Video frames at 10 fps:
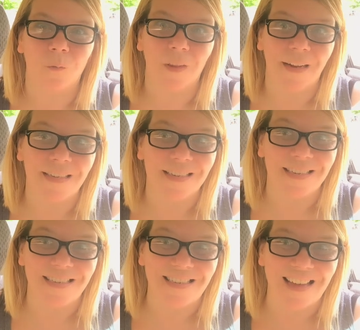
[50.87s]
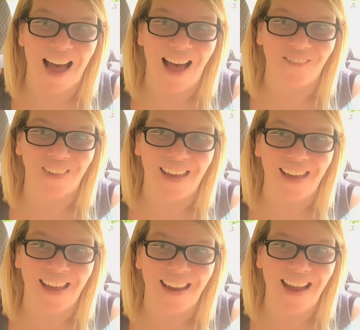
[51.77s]
let's dive
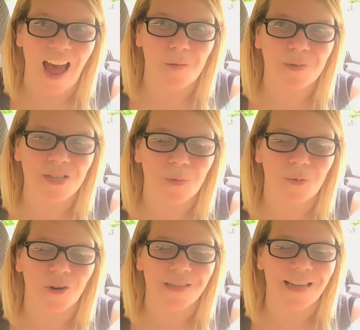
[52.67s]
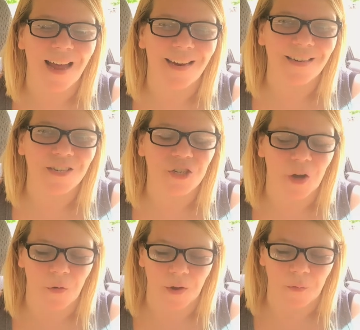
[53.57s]
in. I'm super excited to show
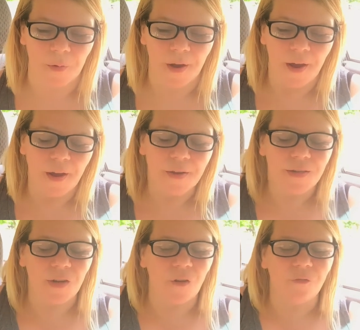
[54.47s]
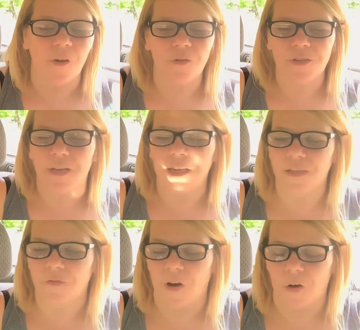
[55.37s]
you. So first things
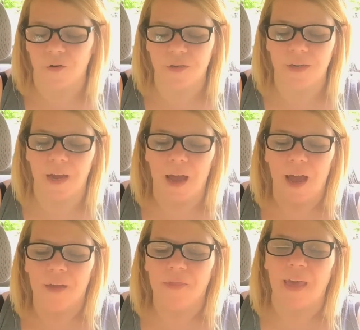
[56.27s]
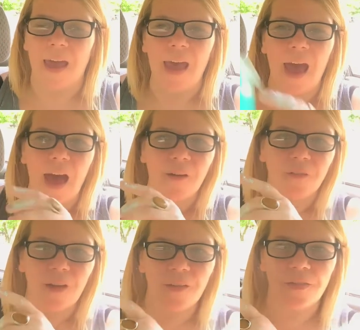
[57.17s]
first, they have
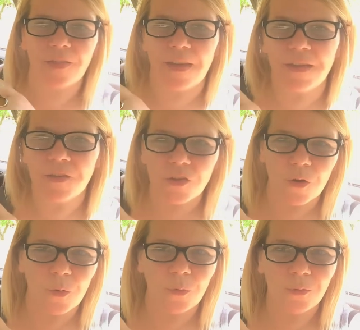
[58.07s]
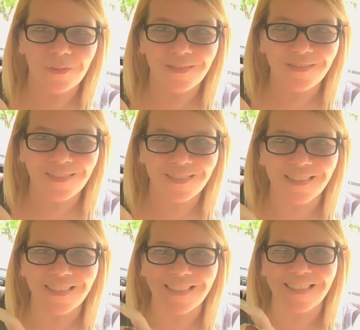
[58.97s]
these new
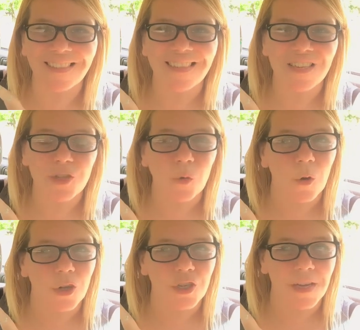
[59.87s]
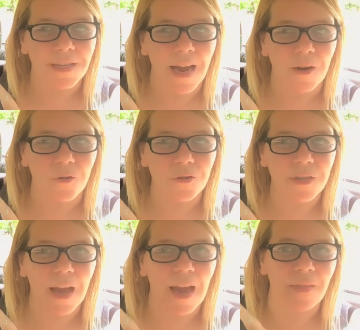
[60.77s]
storage containers,
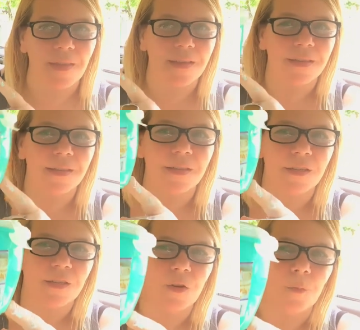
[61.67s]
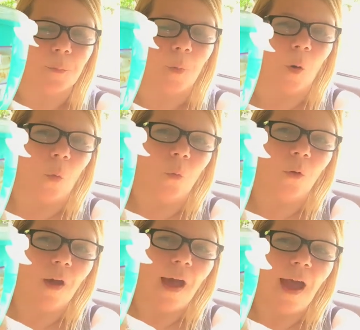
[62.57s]
and this is a soup bowl,
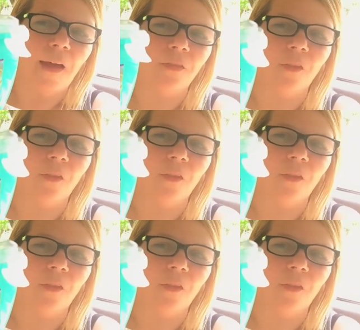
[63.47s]
and